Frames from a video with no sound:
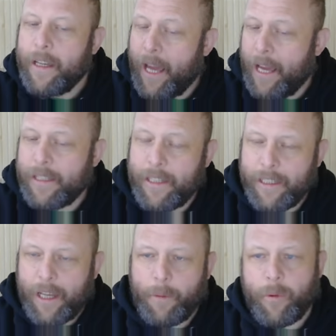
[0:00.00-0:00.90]
as an
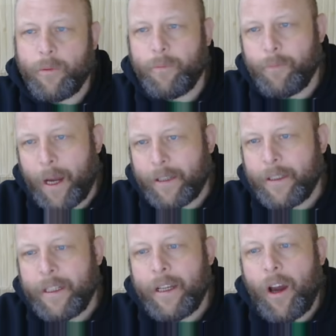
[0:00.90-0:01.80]
example. But
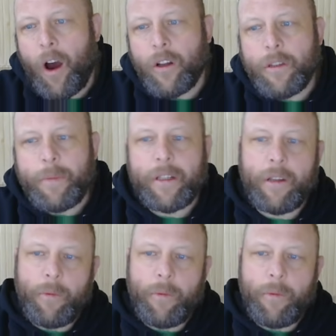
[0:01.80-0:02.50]
ultimately,